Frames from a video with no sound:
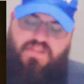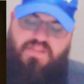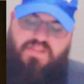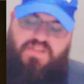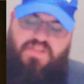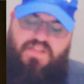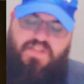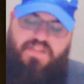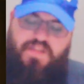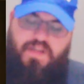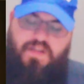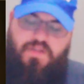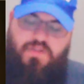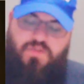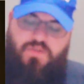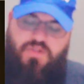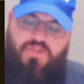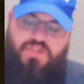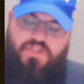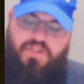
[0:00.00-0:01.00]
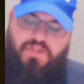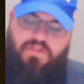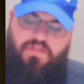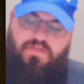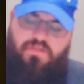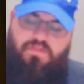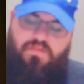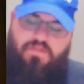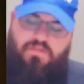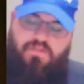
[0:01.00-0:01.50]
to see Yahusha,
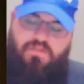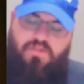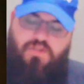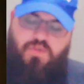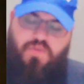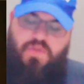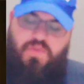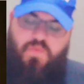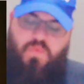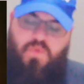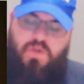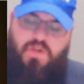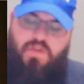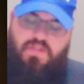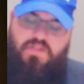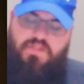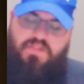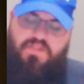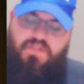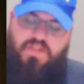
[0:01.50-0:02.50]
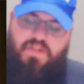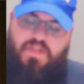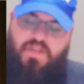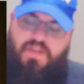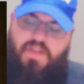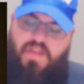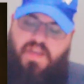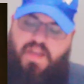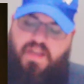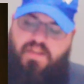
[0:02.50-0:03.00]
who he was,
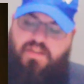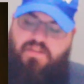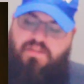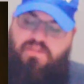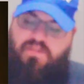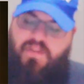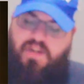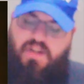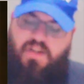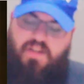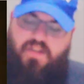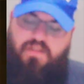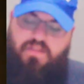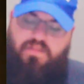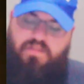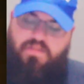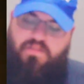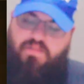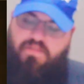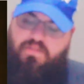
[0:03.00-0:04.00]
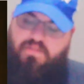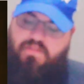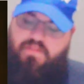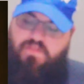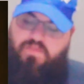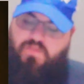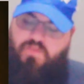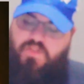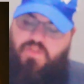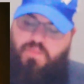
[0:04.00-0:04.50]
and could not
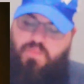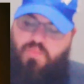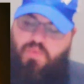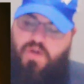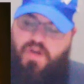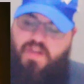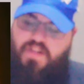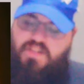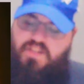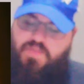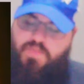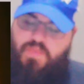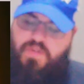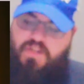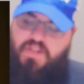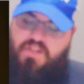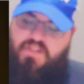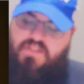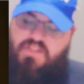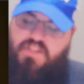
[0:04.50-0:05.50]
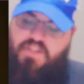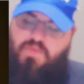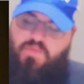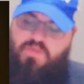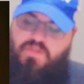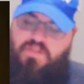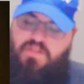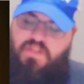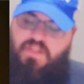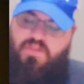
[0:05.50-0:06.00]
for the press, because he
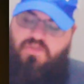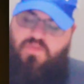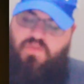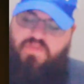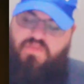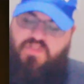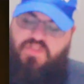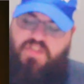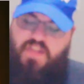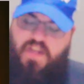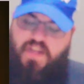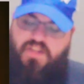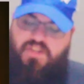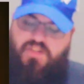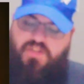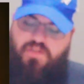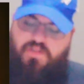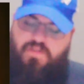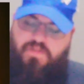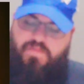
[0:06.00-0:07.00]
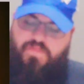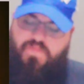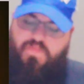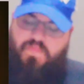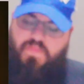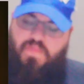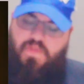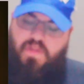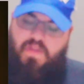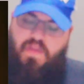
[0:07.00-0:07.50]
was little of stature.
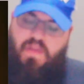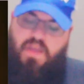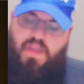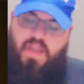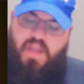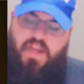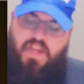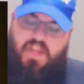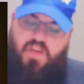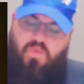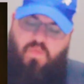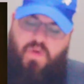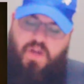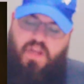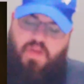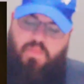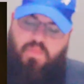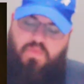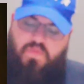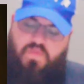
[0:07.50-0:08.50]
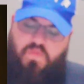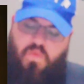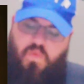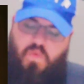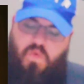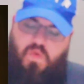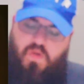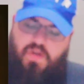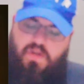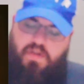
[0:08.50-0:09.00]
And he ran
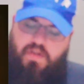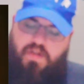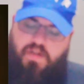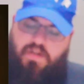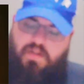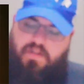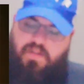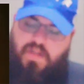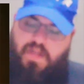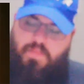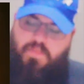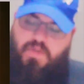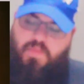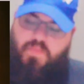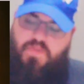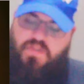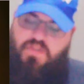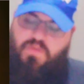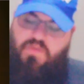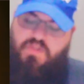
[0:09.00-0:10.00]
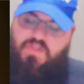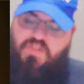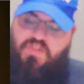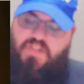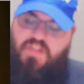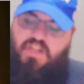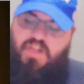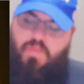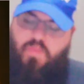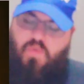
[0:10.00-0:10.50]
before, and climbed up into a
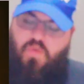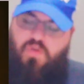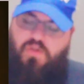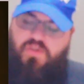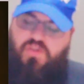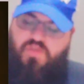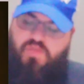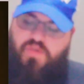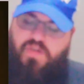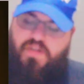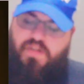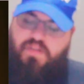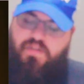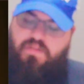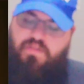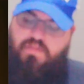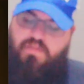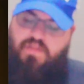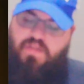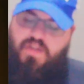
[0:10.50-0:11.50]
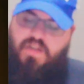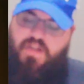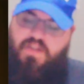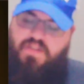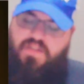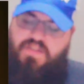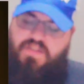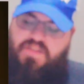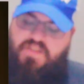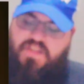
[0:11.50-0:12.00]
sycamore tree,
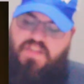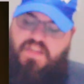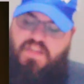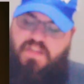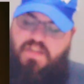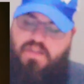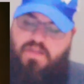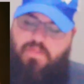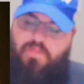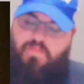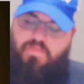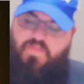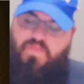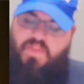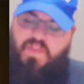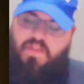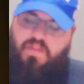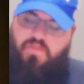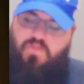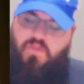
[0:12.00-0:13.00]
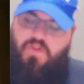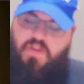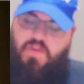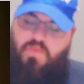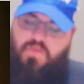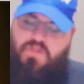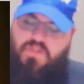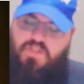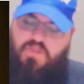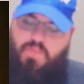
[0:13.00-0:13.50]
to see him, for he
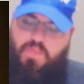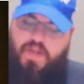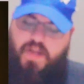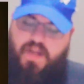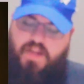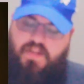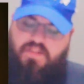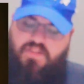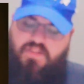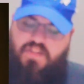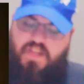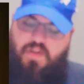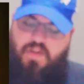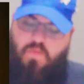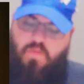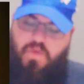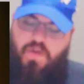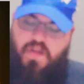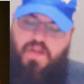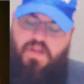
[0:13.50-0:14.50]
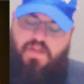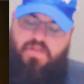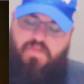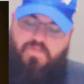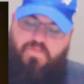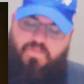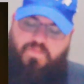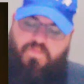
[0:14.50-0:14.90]
was to pass that way.